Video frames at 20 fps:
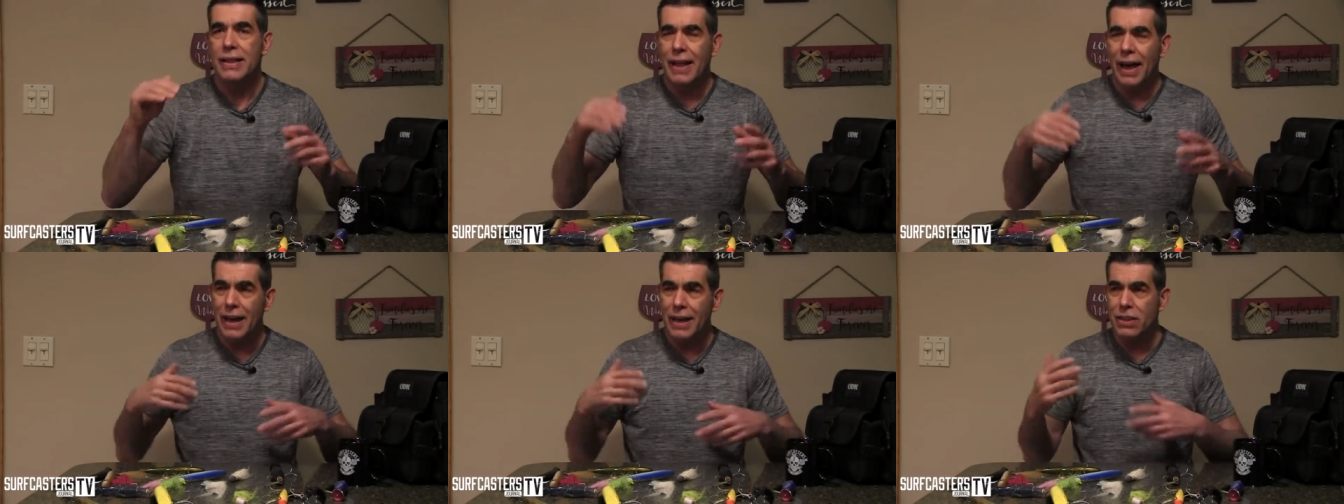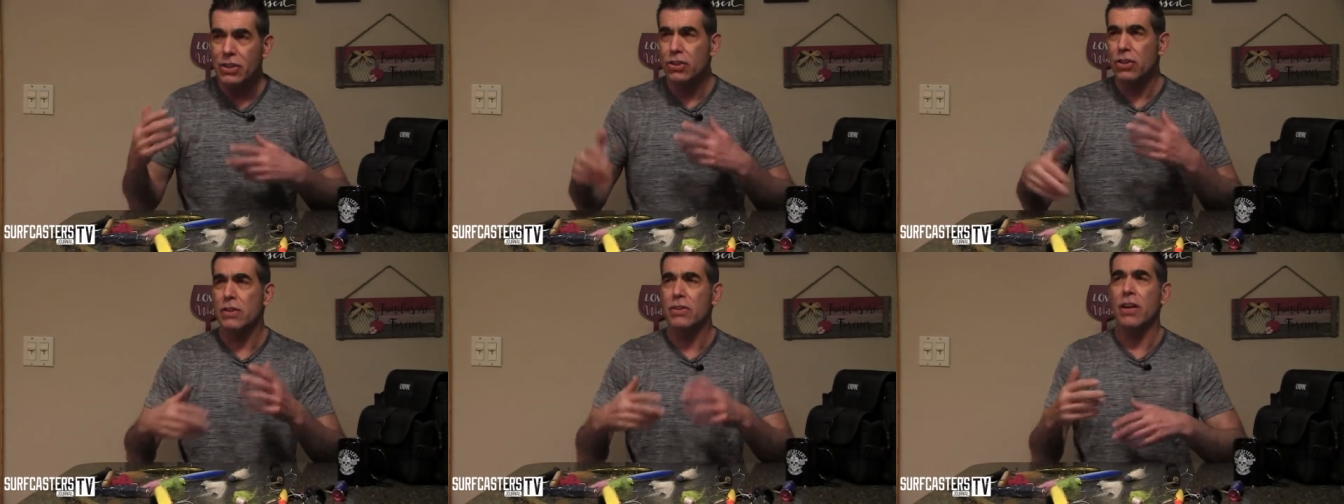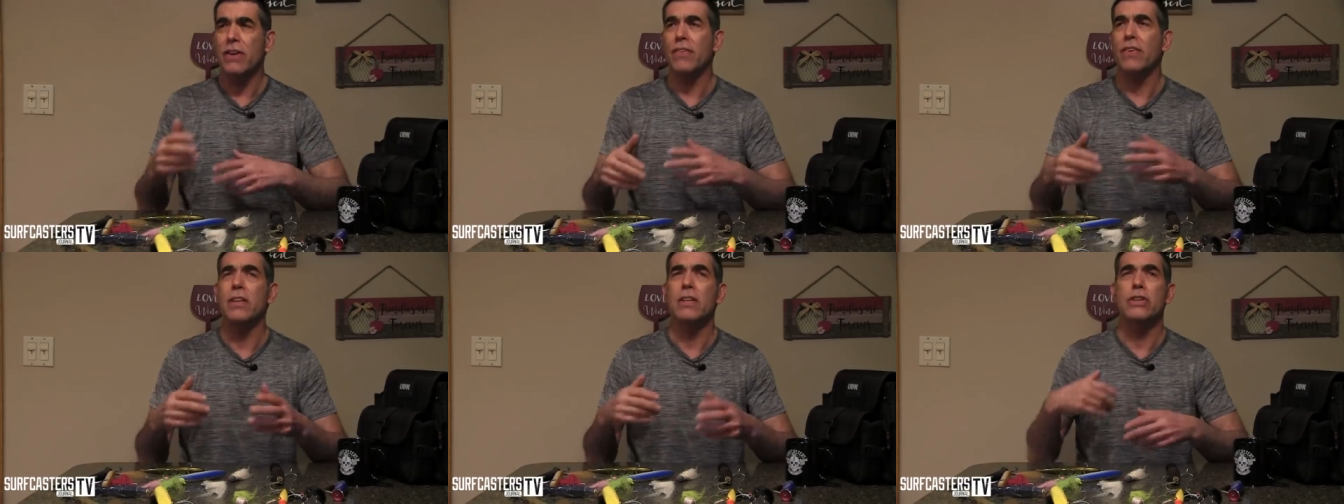that is
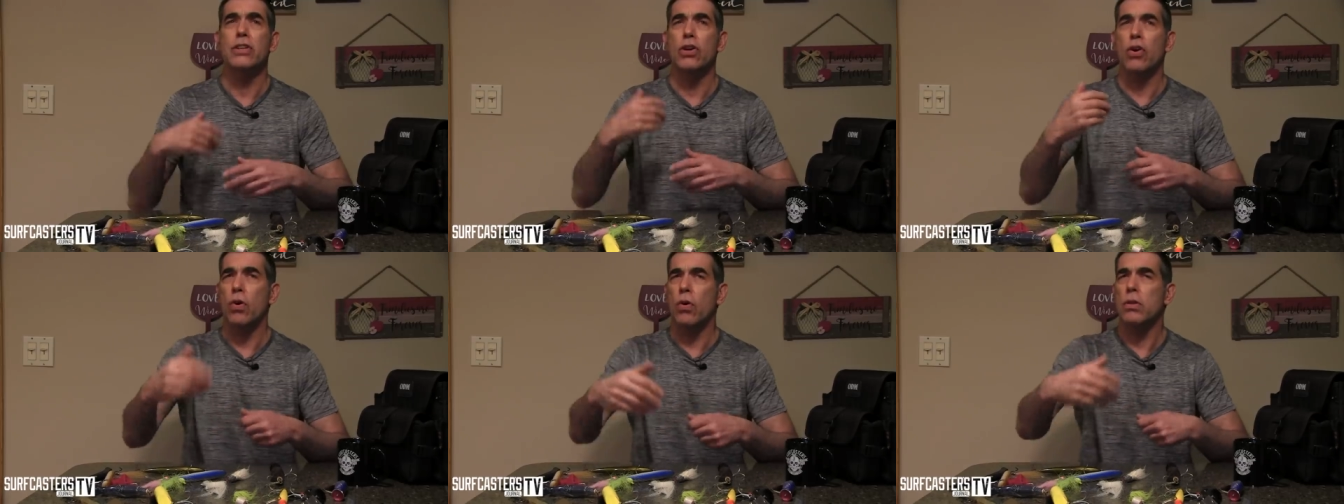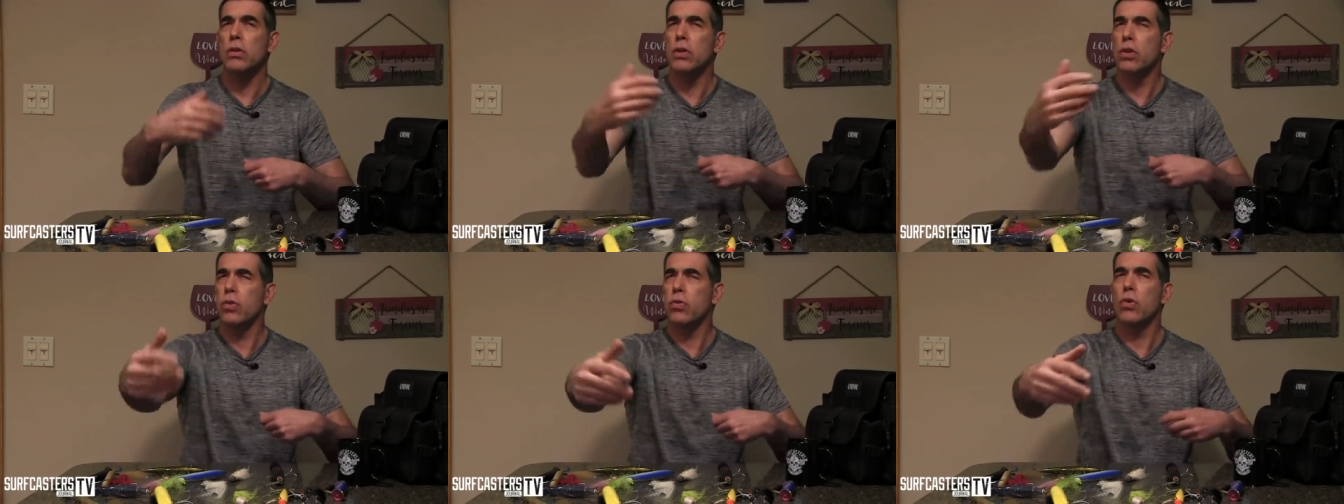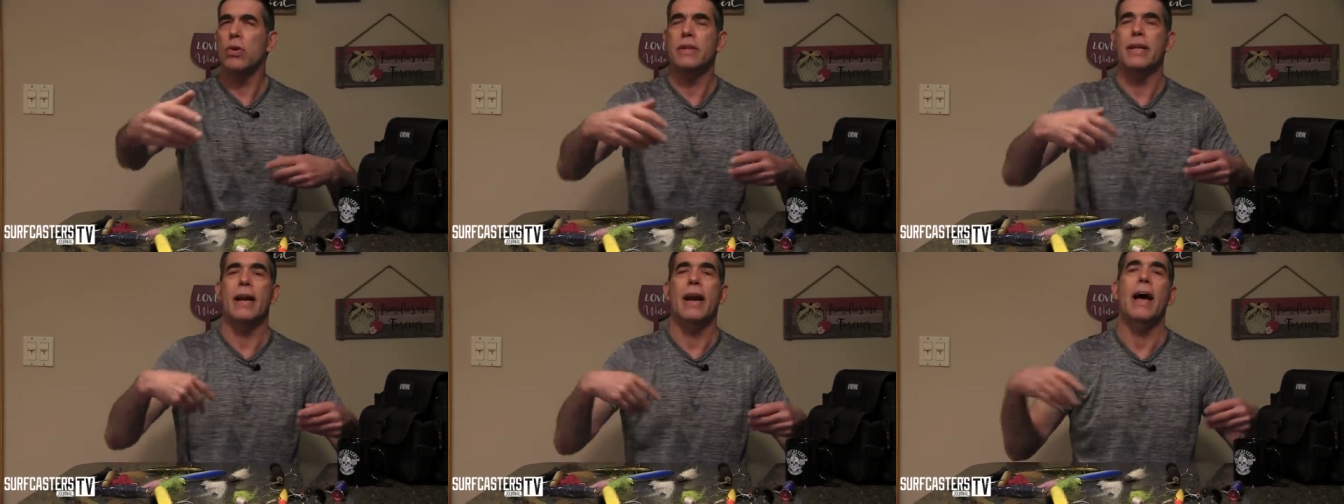generally the only
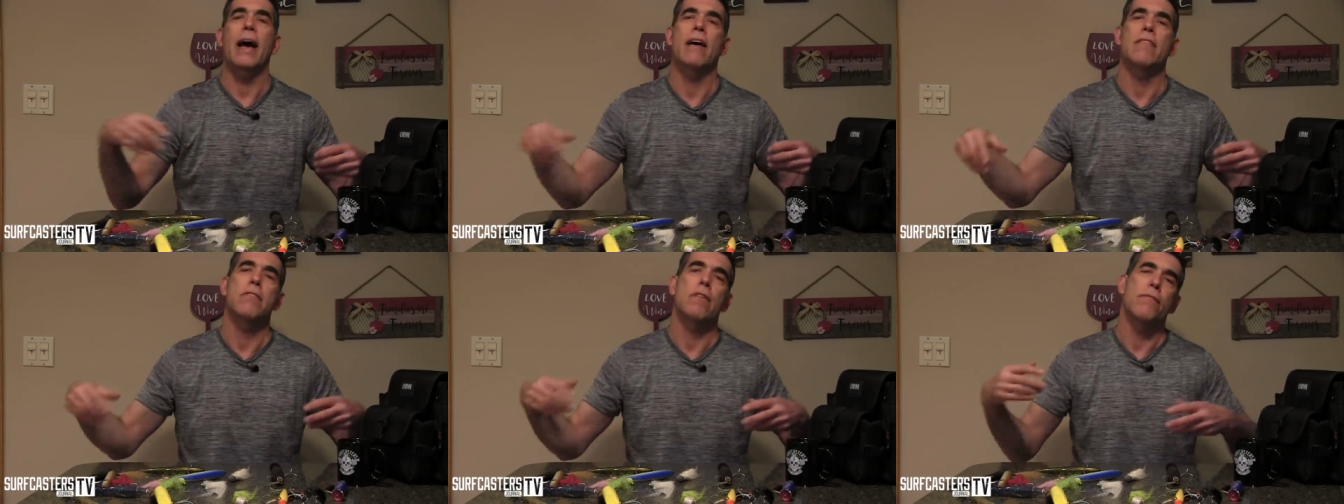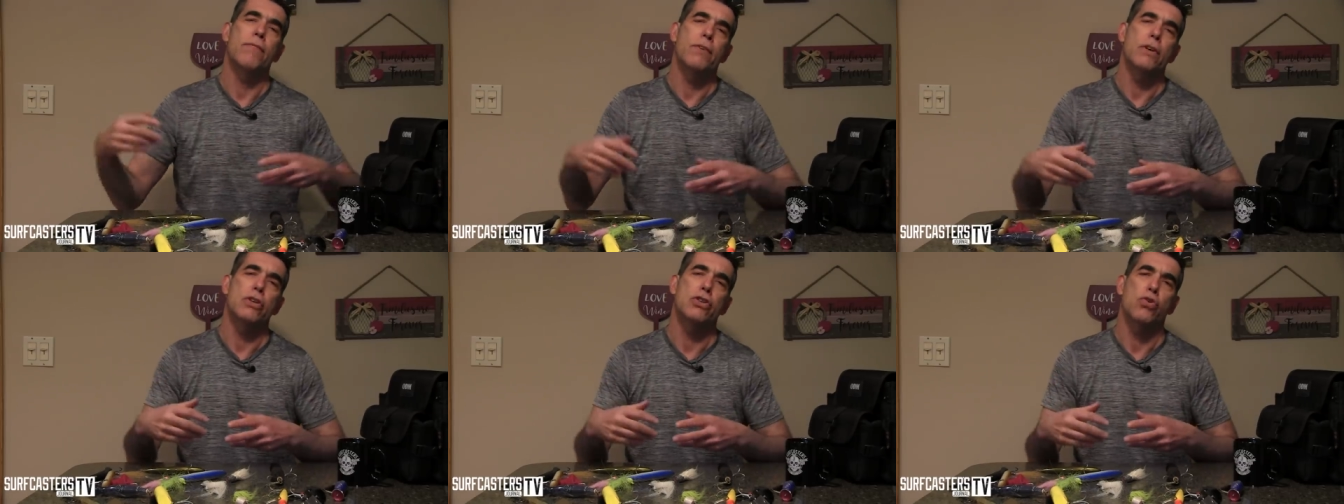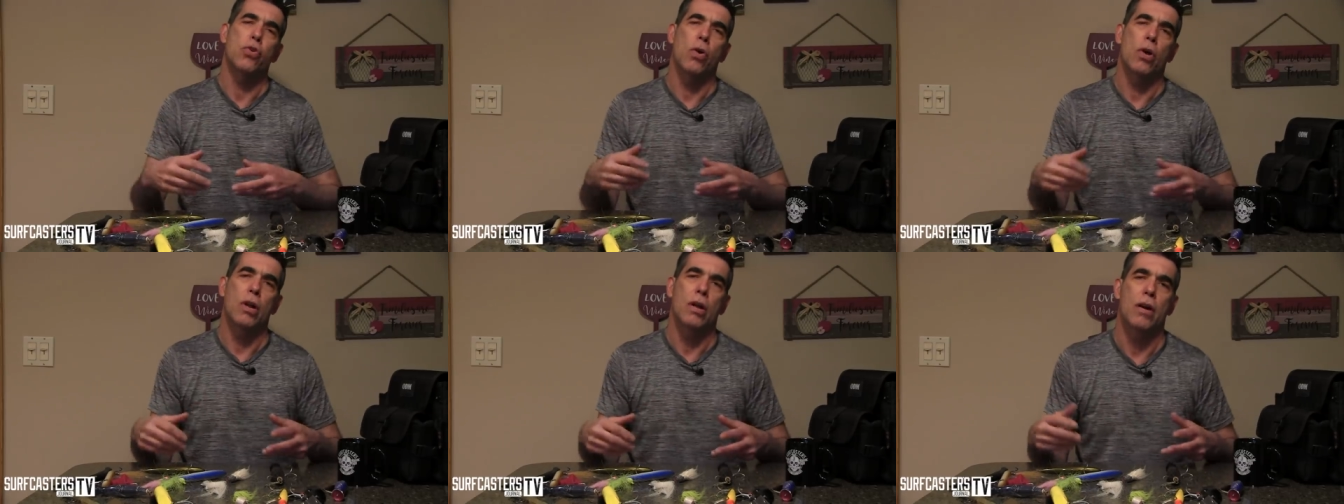lure that I have a
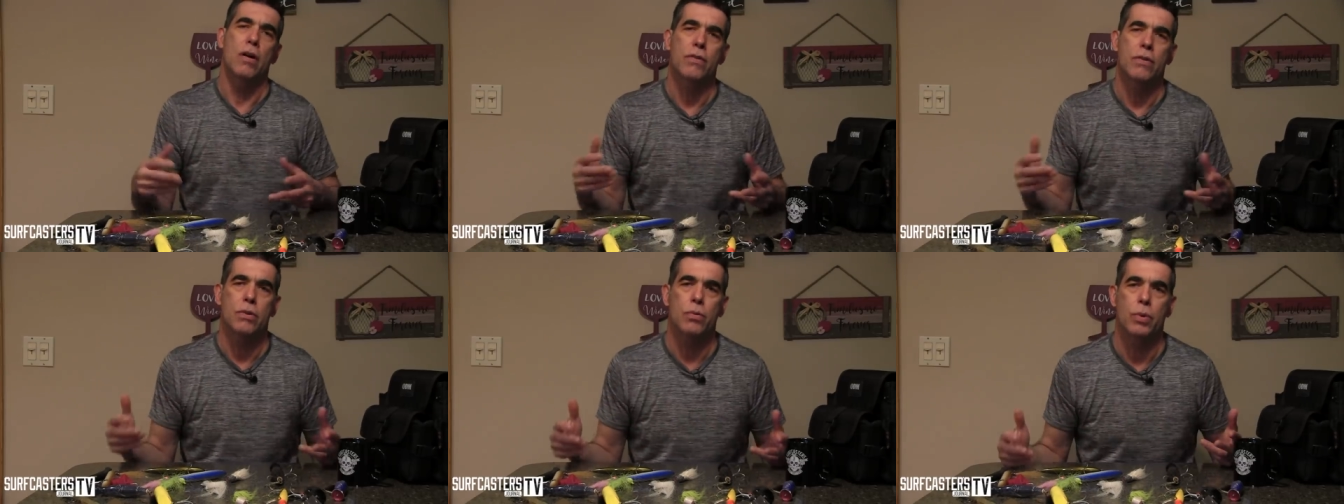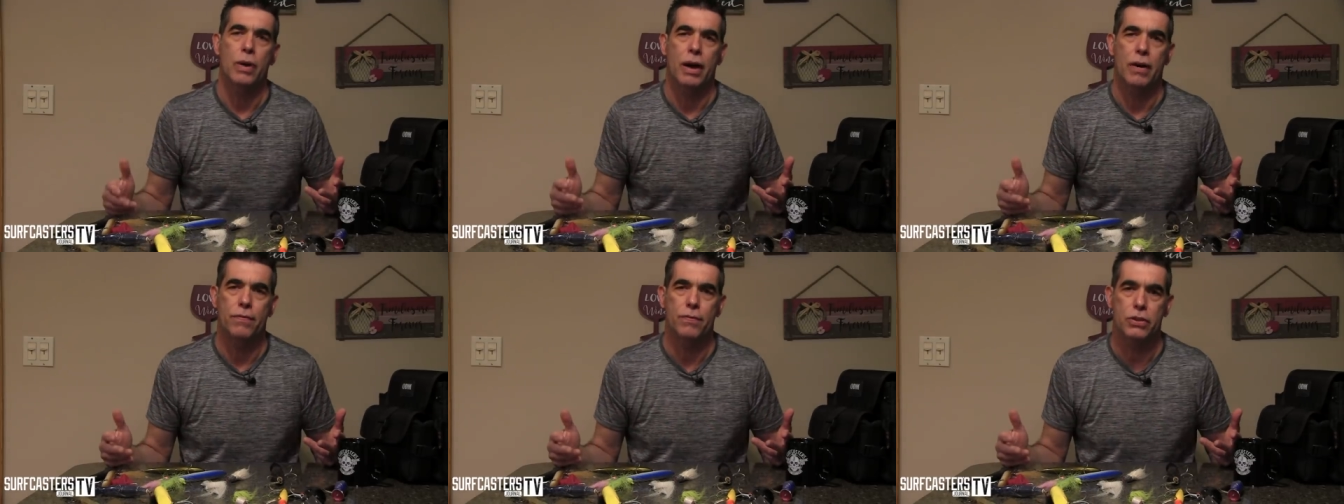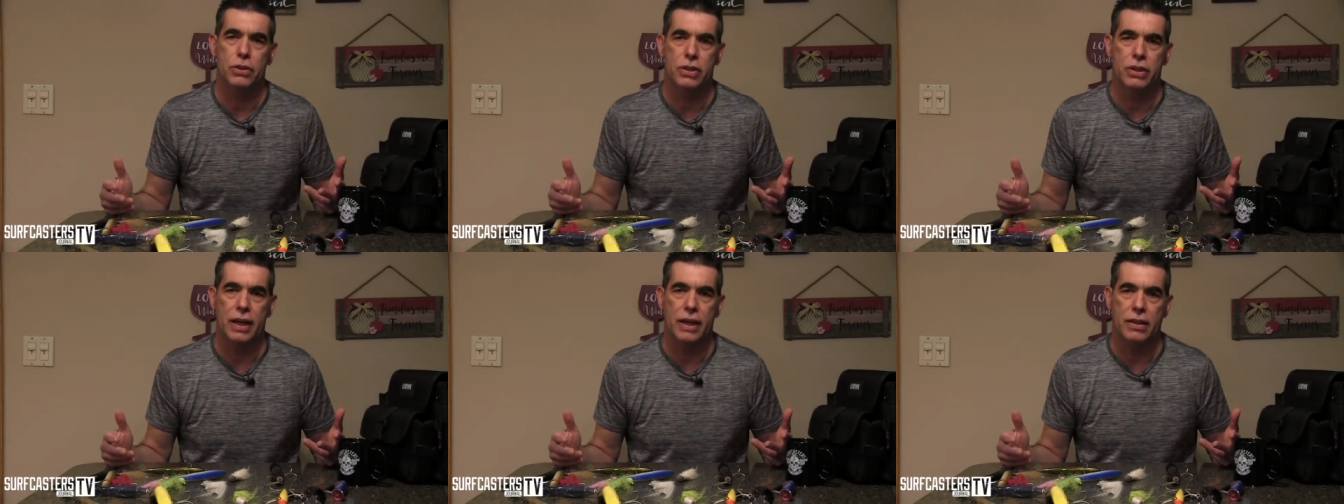visual of when I
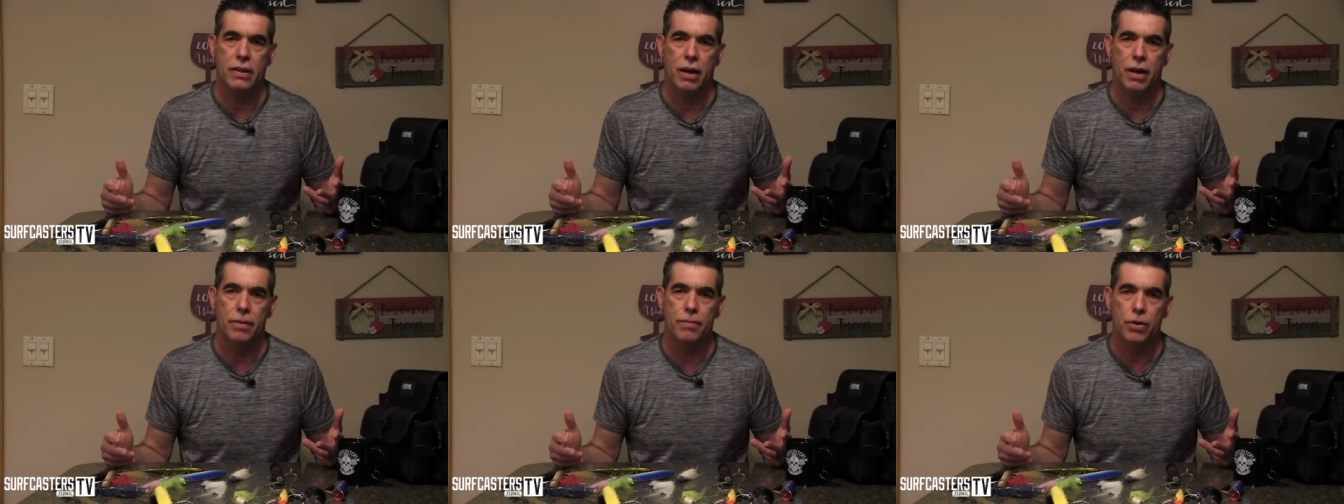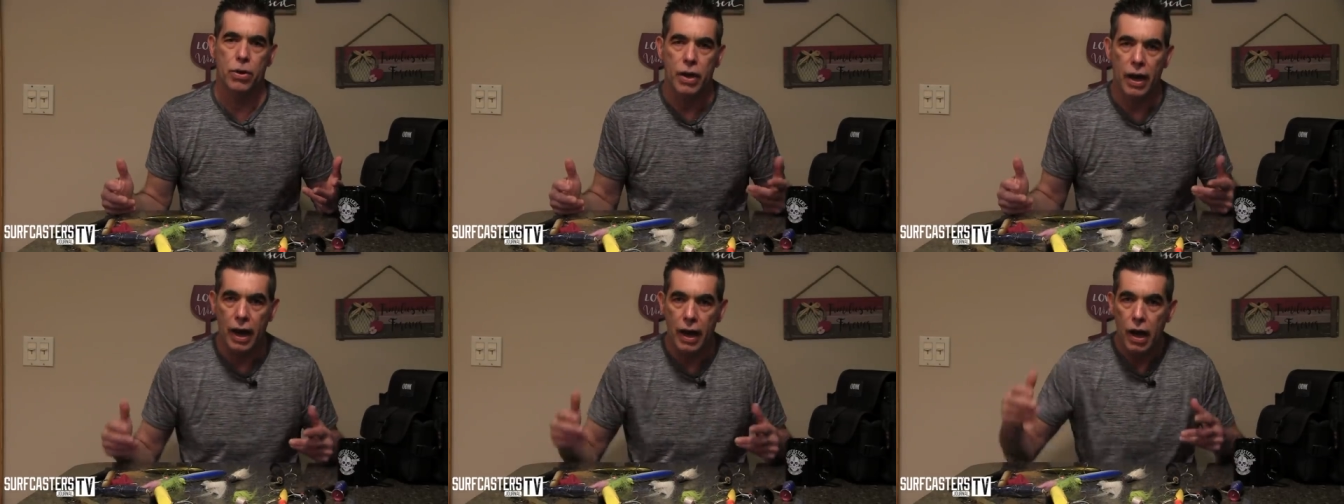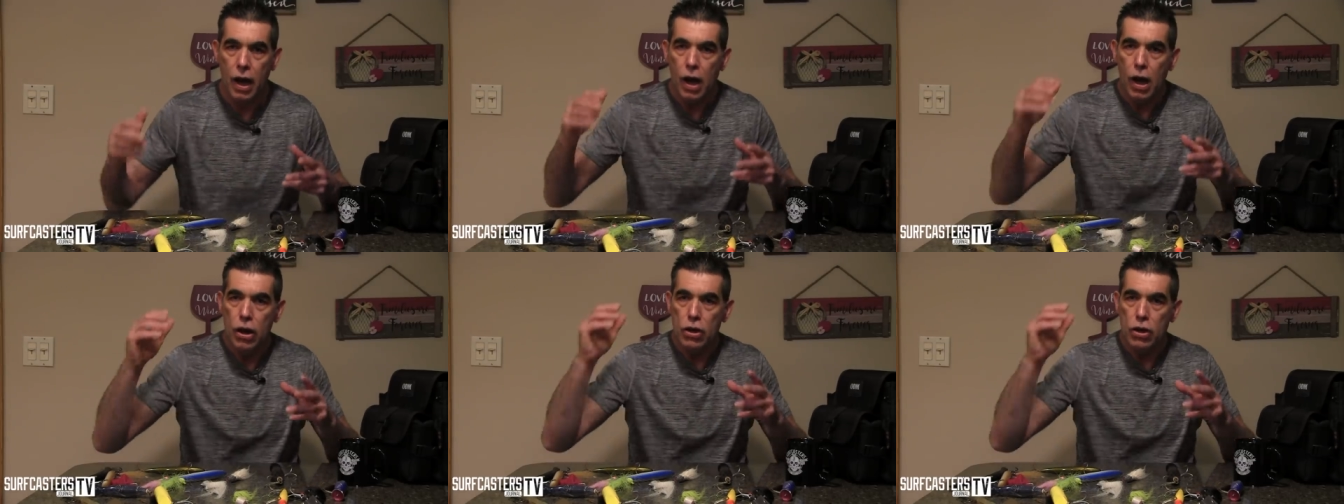fish daytime, okay?